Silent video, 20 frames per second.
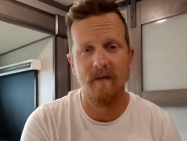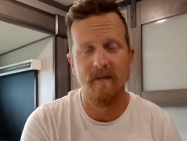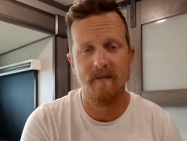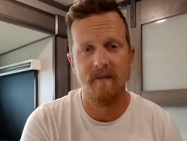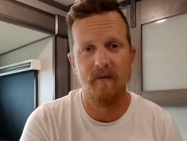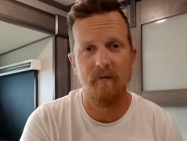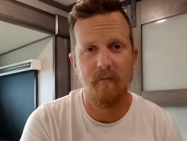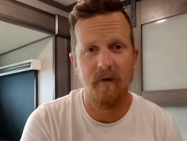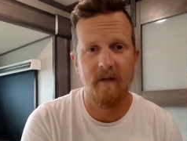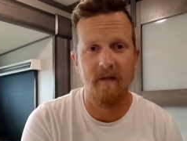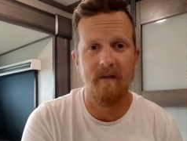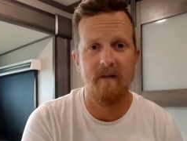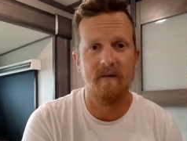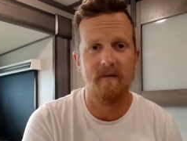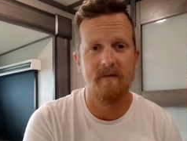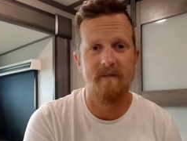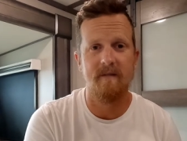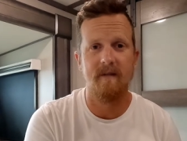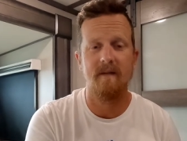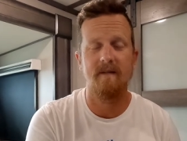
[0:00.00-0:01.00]
the things that everybody
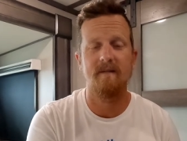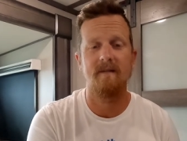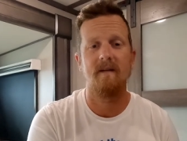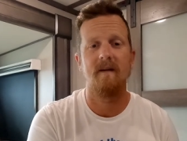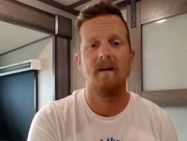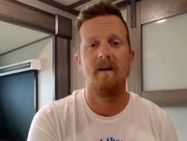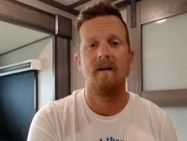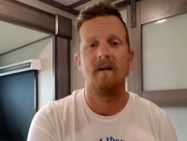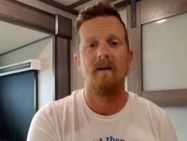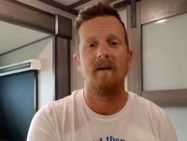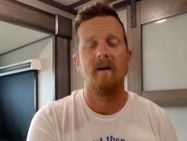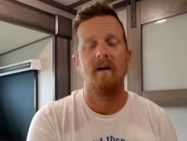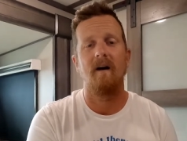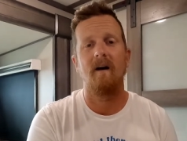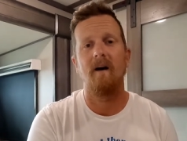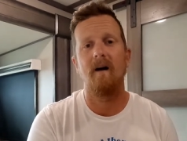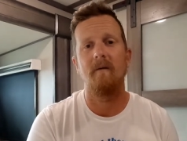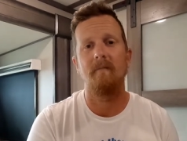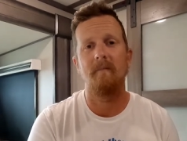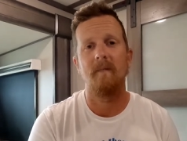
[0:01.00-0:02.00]
else says.
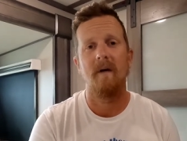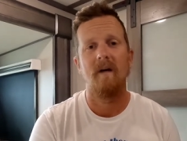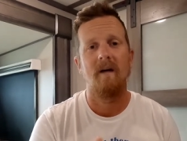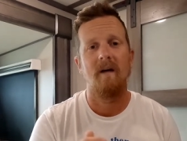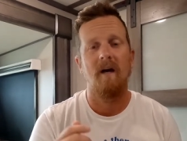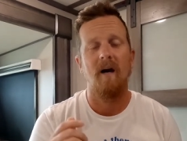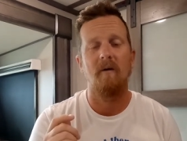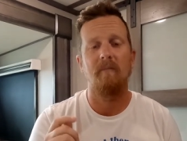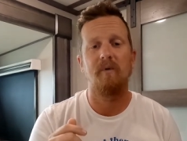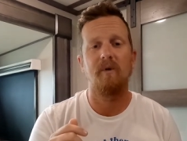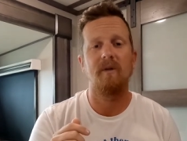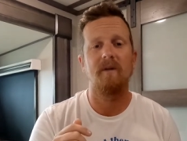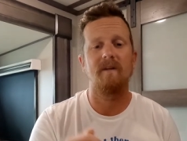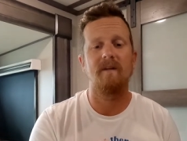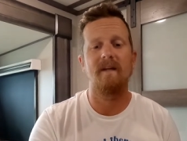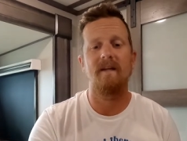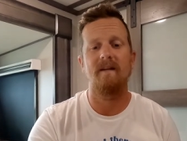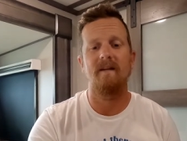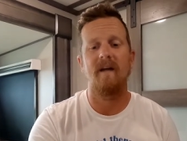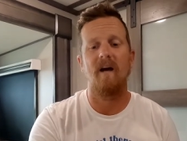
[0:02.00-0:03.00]
I'll put a
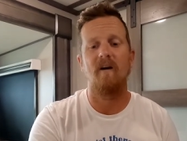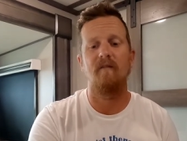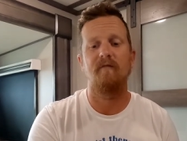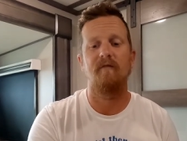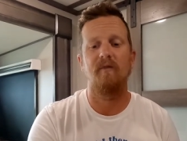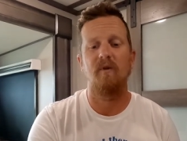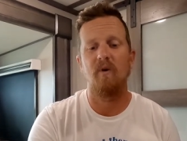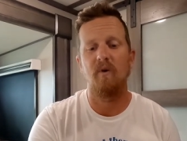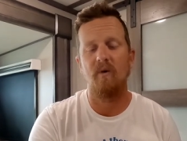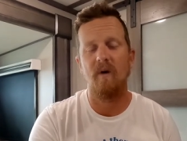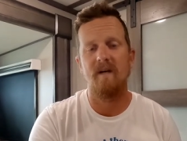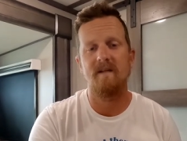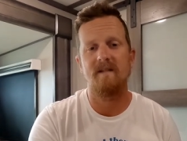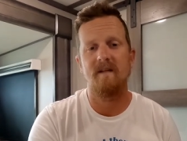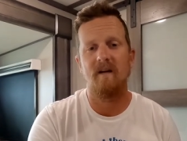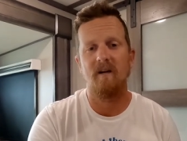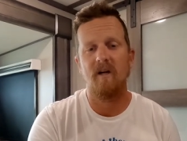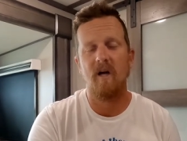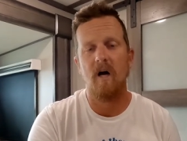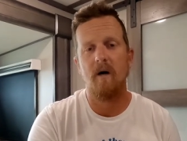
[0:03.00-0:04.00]
link down for
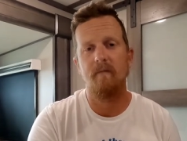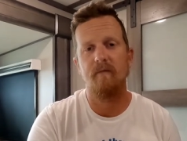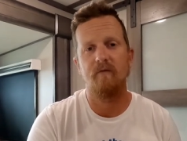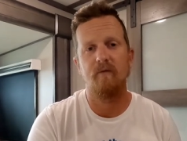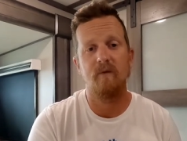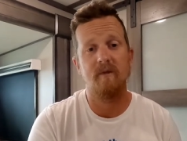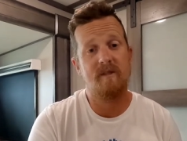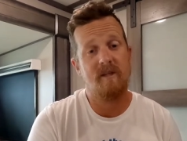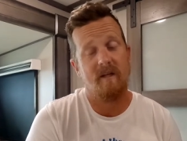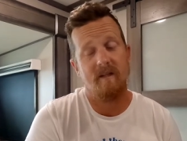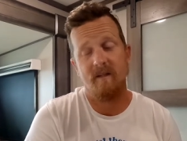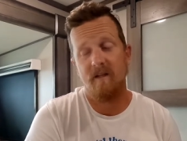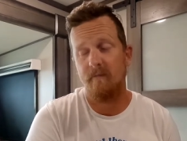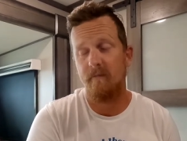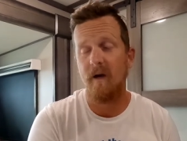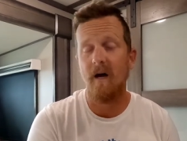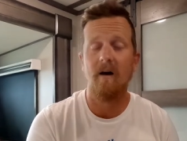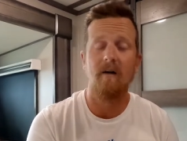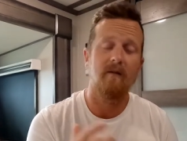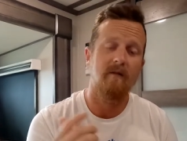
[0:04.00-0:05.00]
notarized.com if you want to check
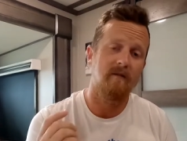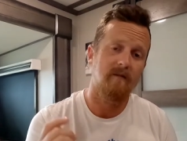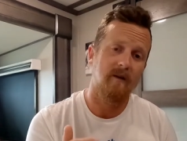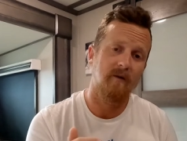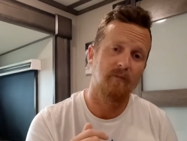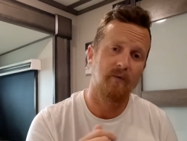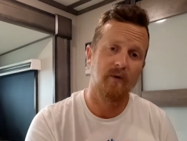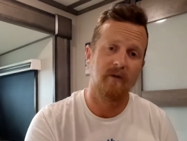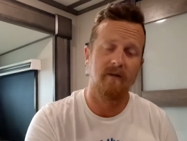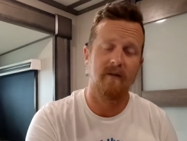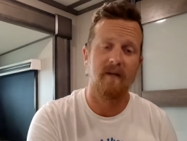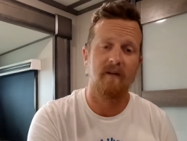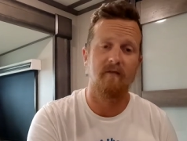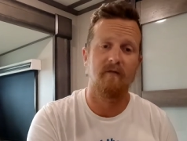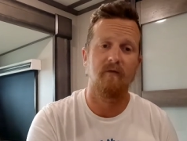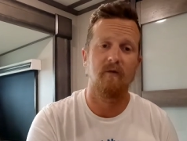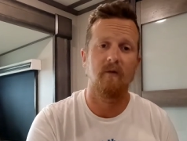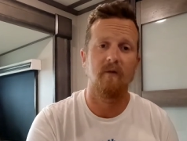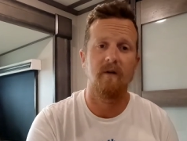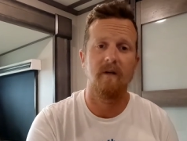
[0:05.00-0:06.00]
them out. I'll put a
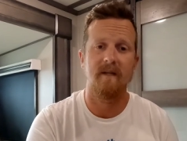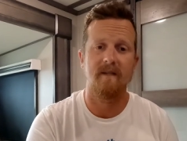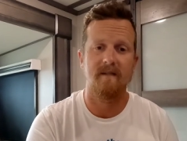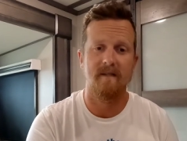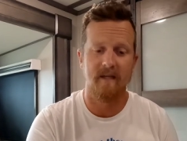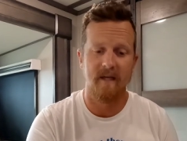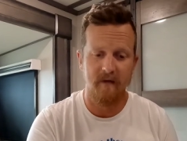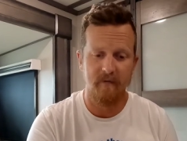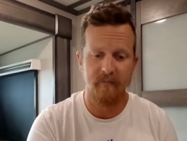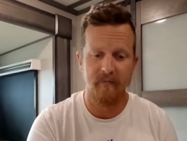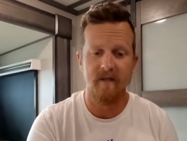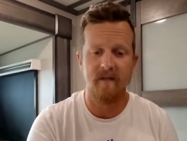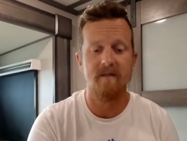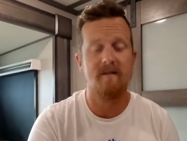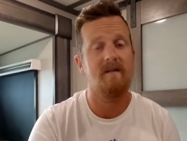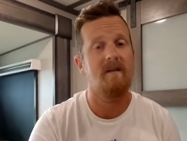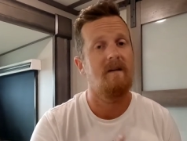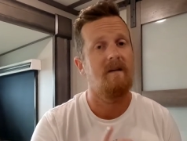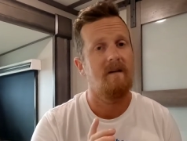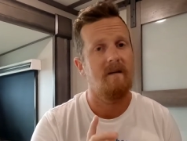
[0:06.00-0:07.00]
link for
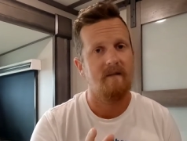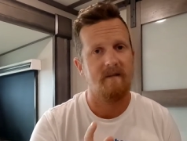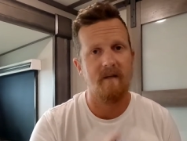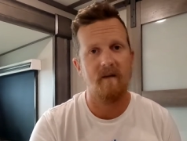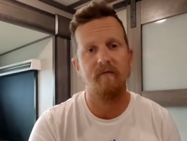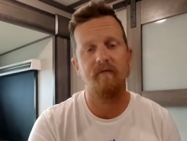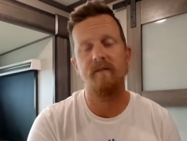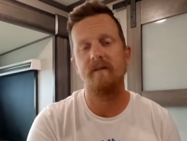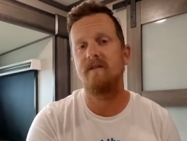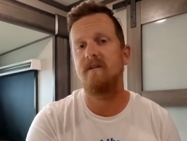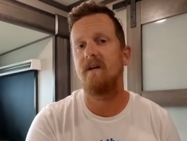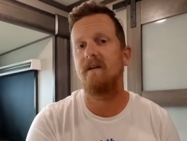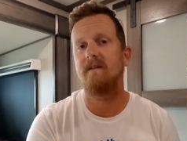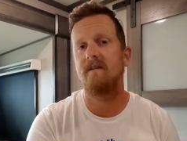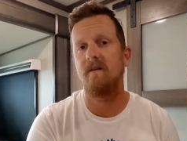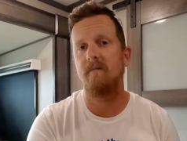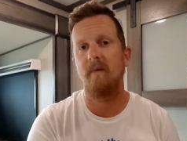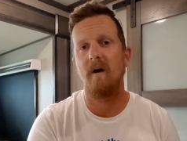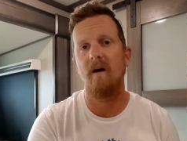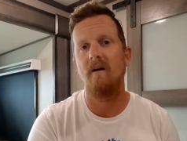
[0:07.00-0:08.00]
Escapees. Definitely
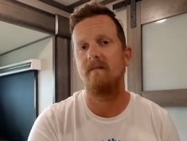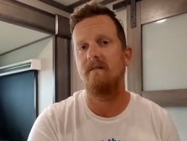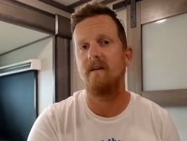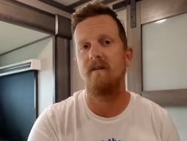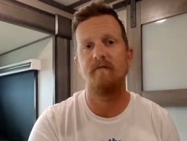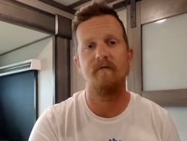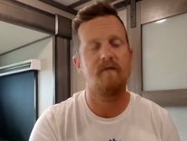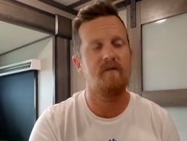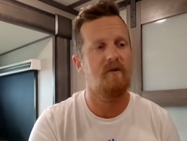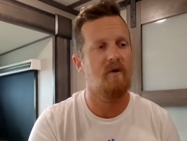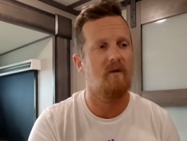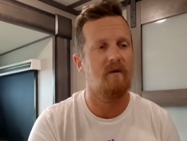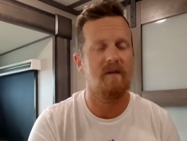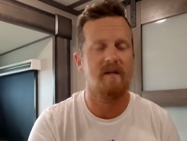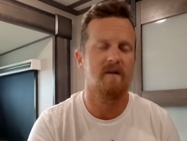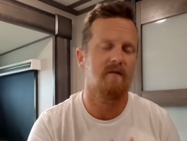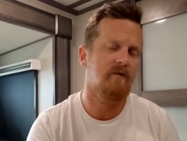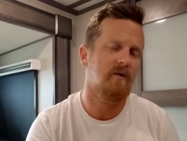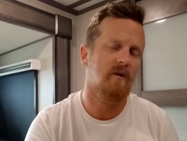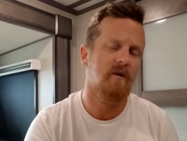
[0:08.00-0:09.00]
check them out. If you
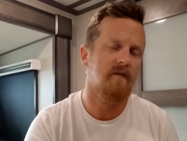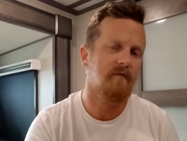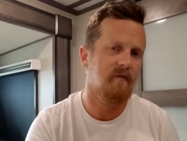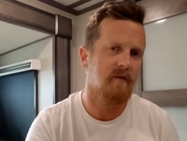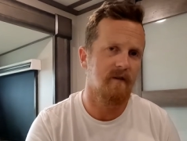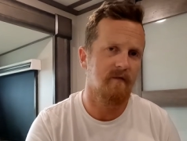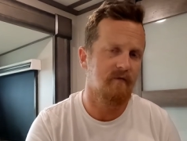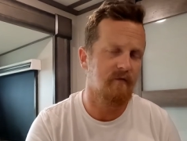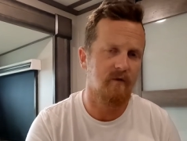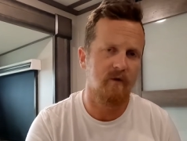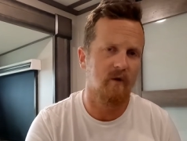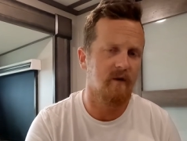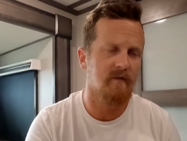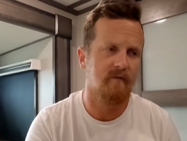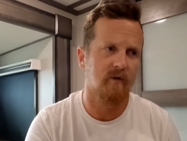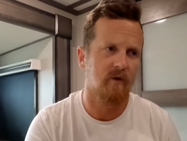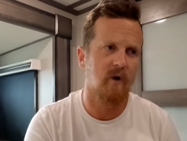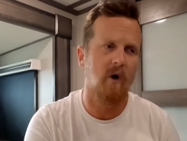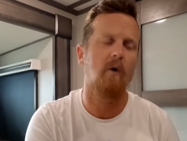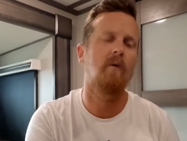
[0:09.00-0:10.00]
don't
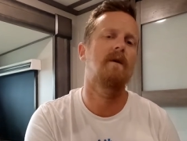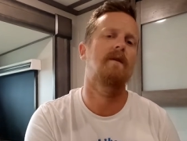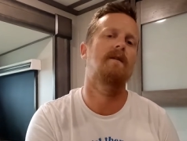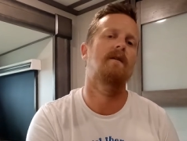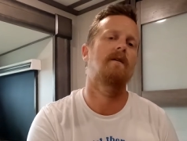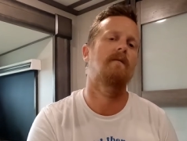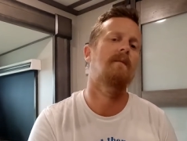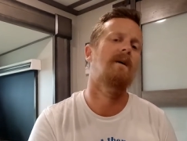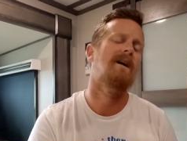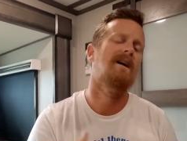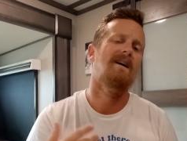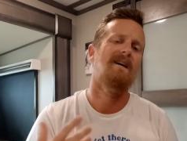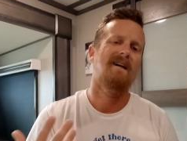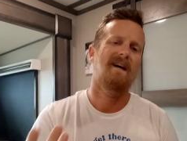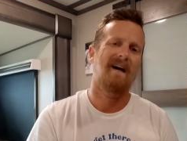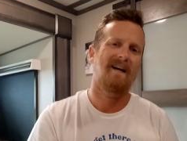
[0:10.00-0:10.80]
even go with them,